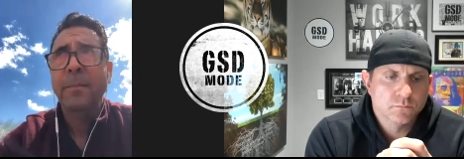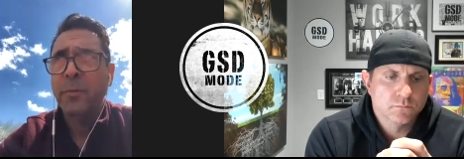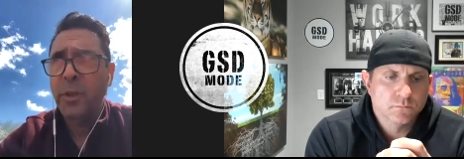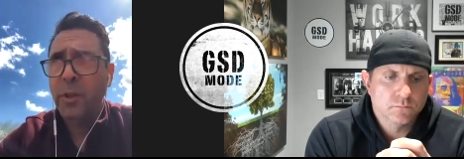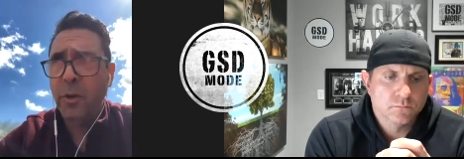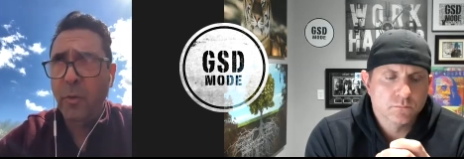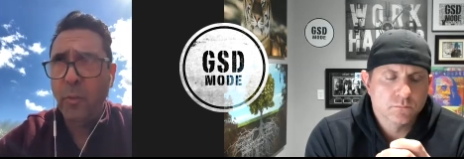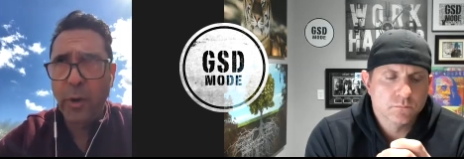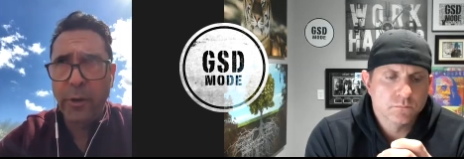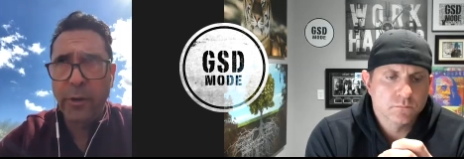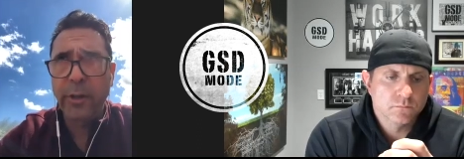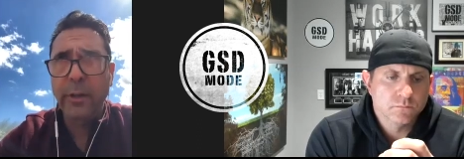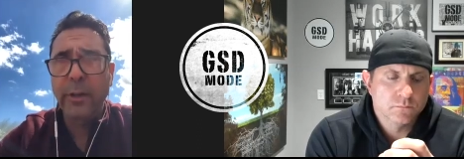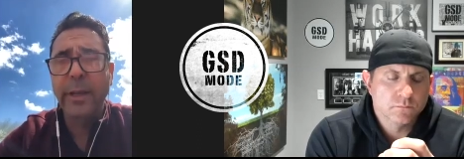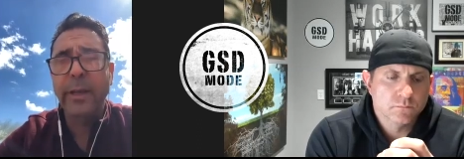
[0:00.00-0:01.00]
Speaker 1: You know, where do
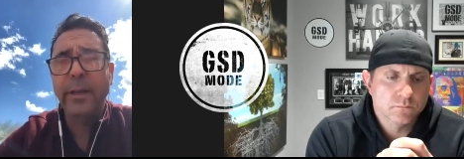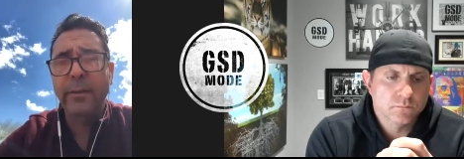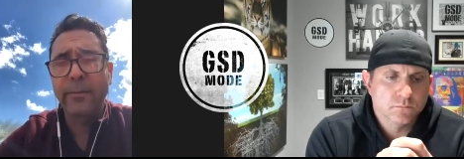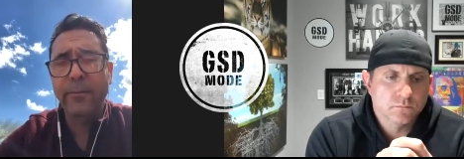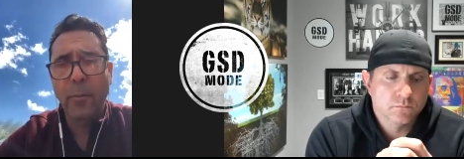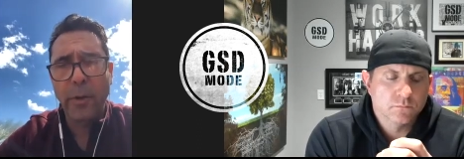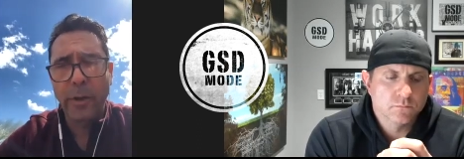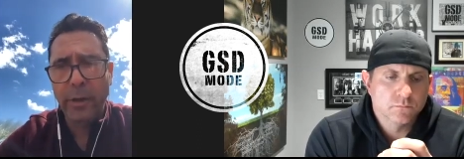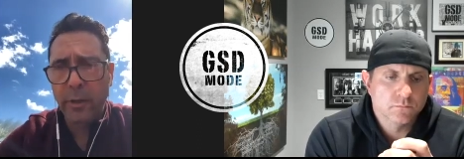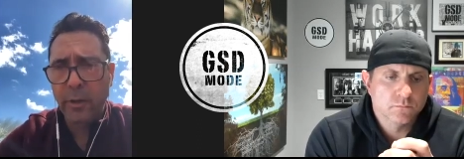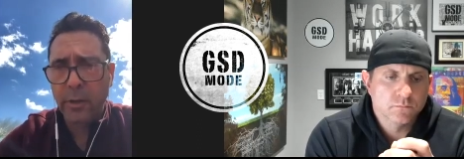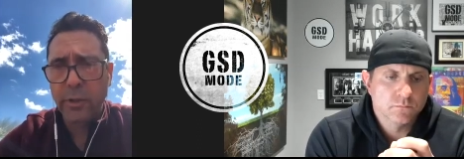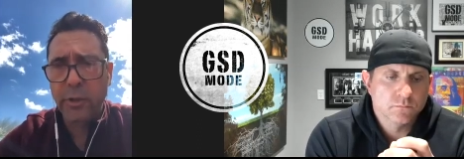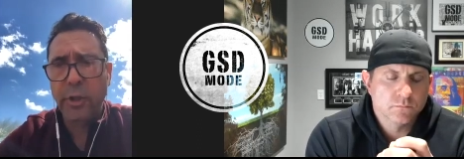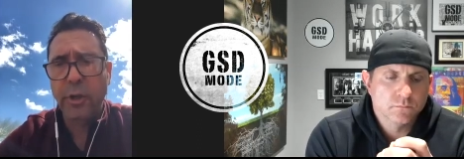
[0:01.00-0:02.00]
you live? Where do you go
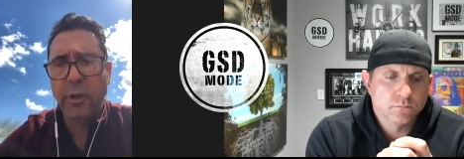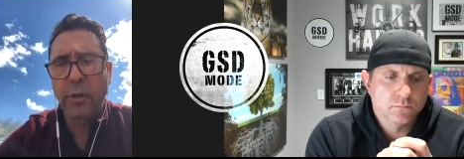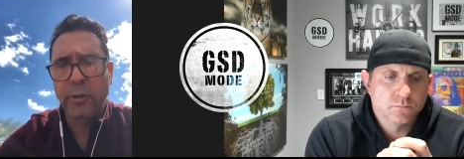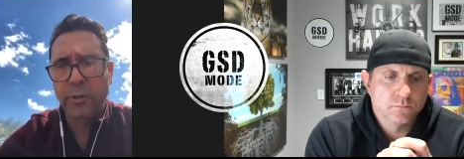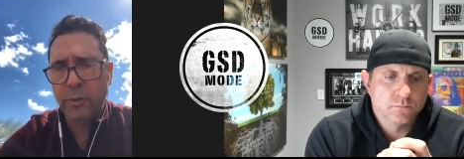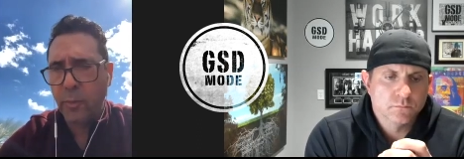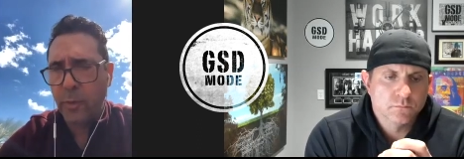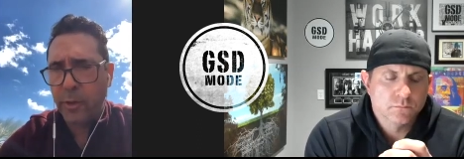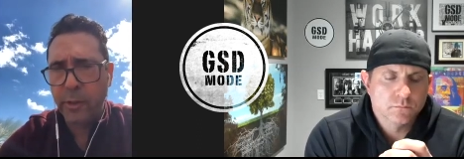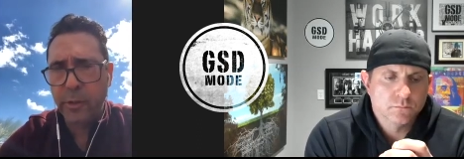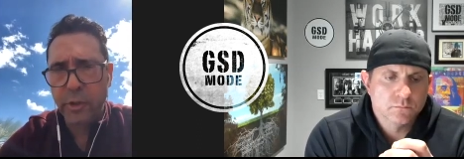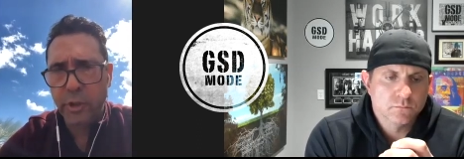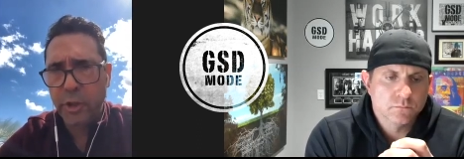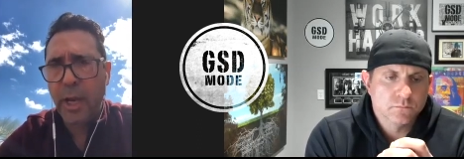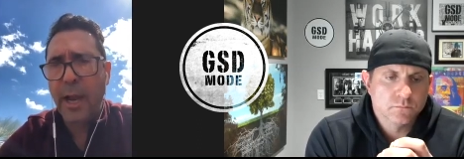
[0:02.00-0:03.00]
to church? Where do you
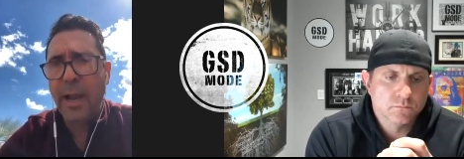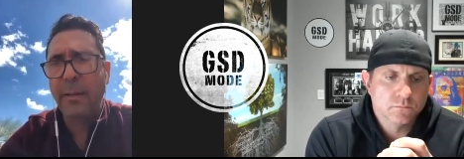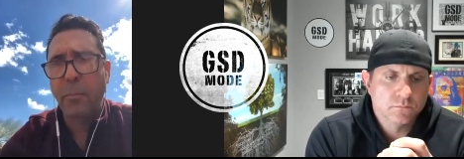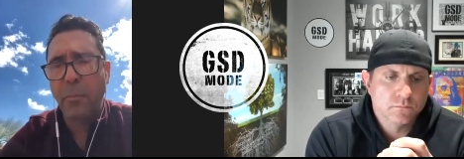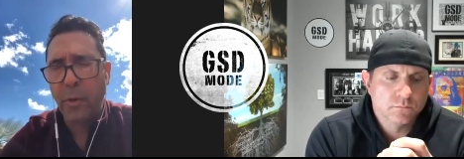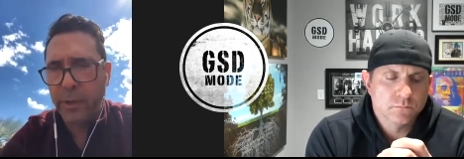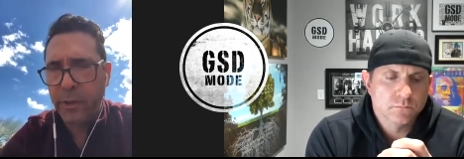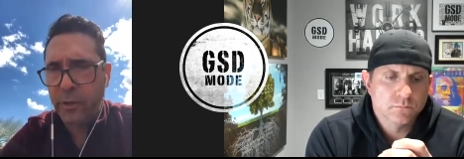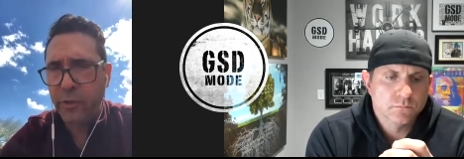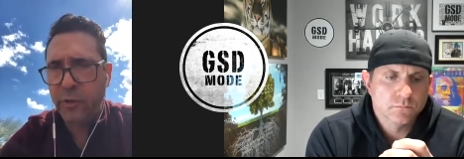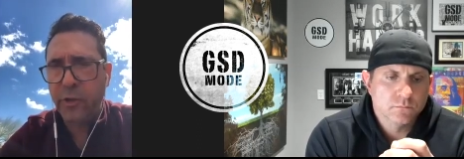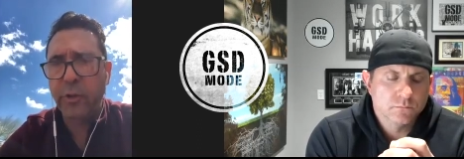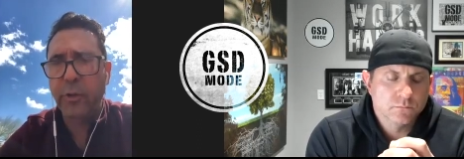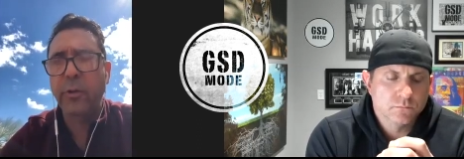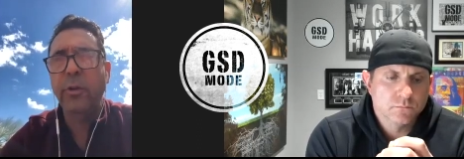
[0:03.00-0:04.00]
shop? What do you
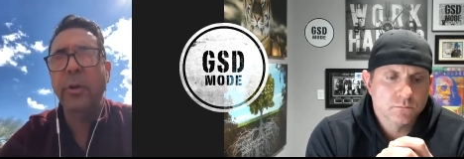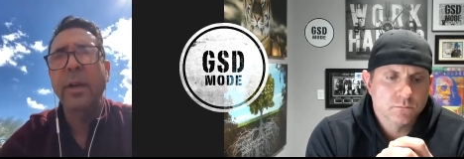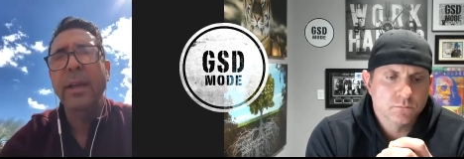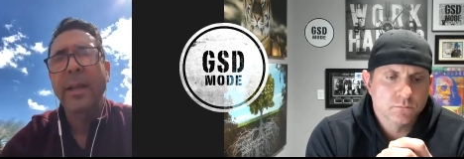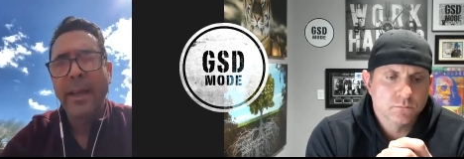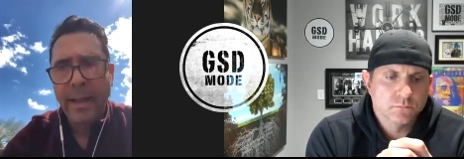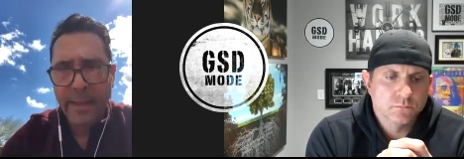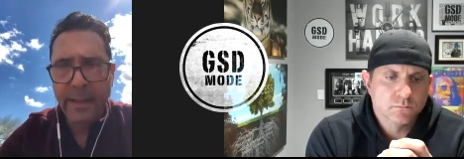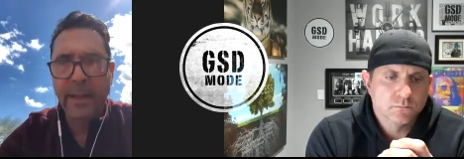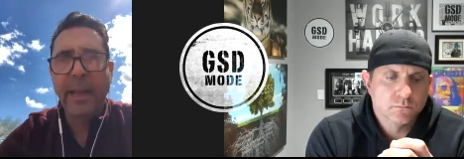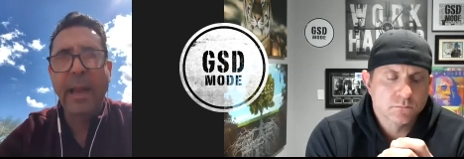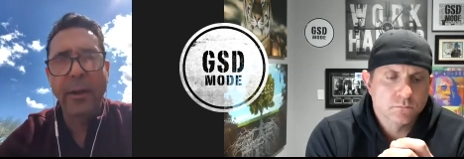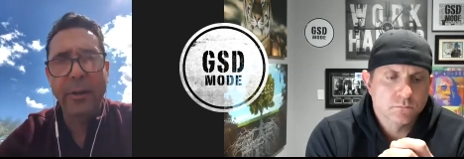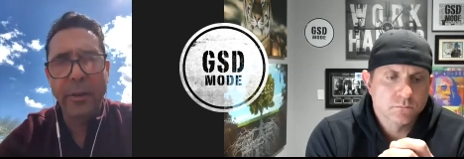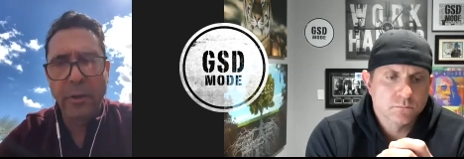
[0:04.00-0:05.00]
do? And then
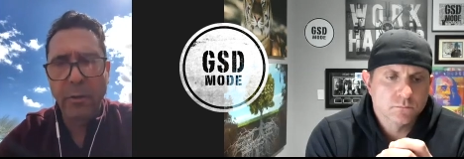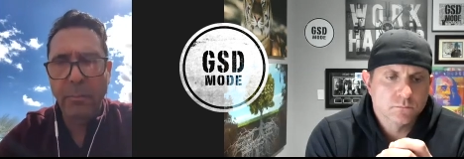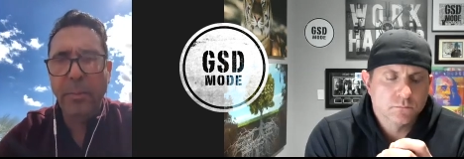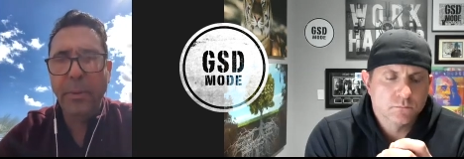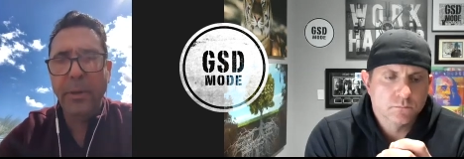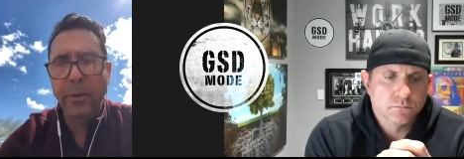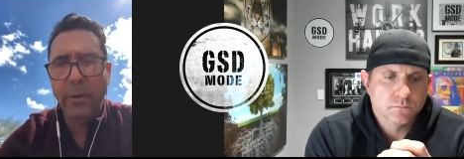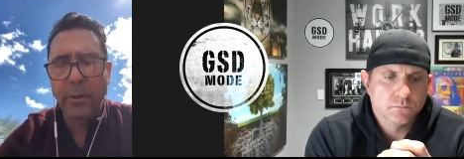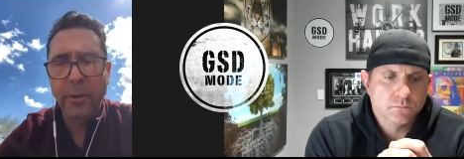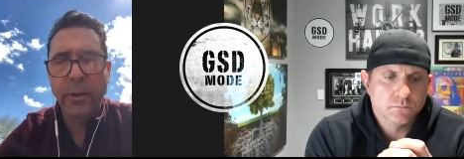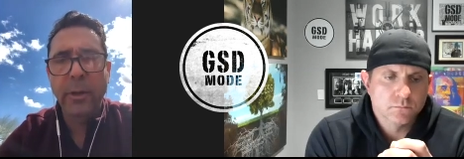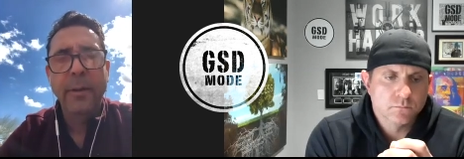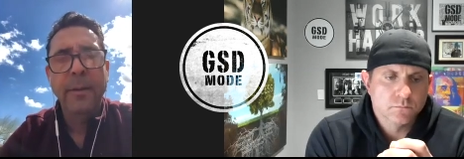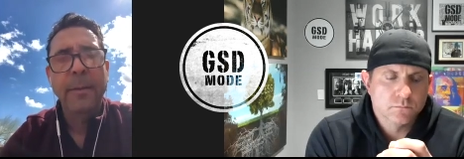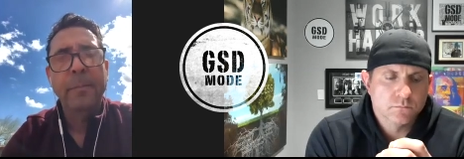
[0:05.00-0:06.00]
how do you build
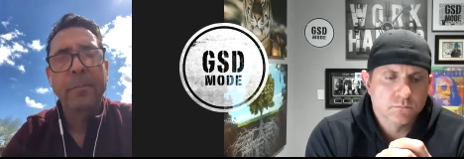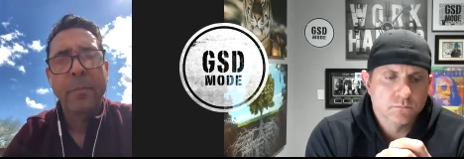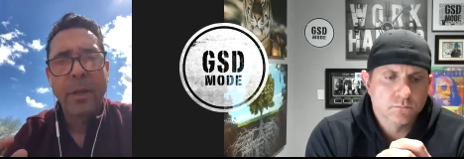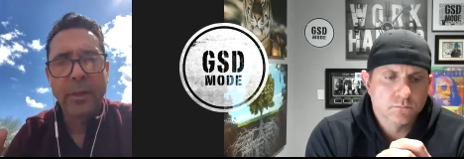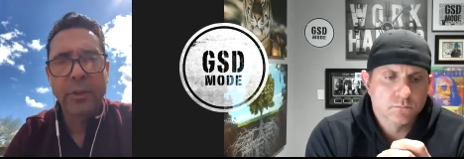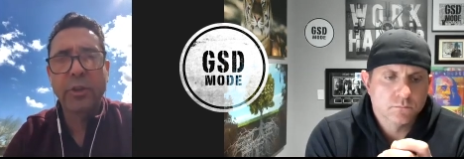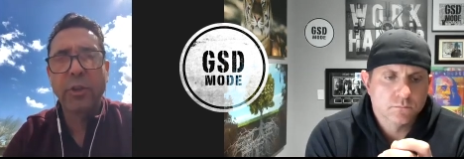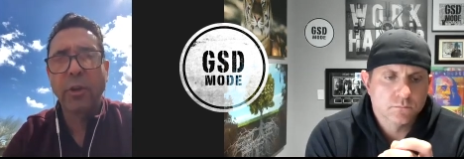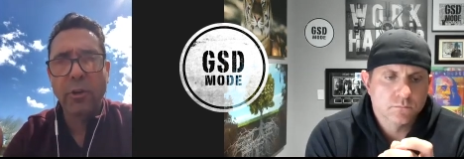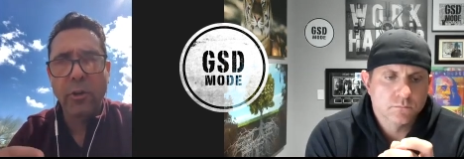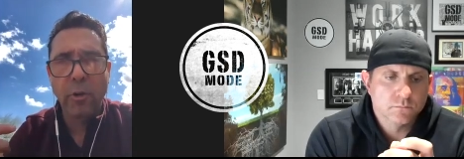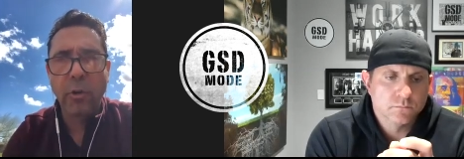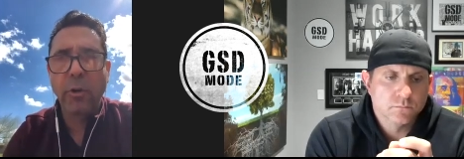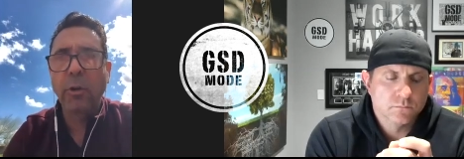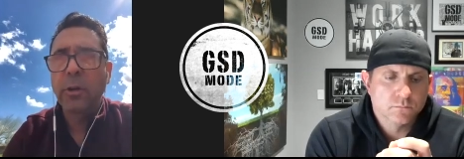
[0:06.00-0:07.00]
a
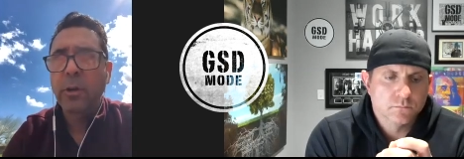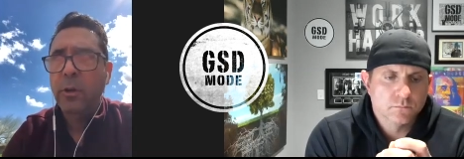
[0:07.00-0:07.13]
circle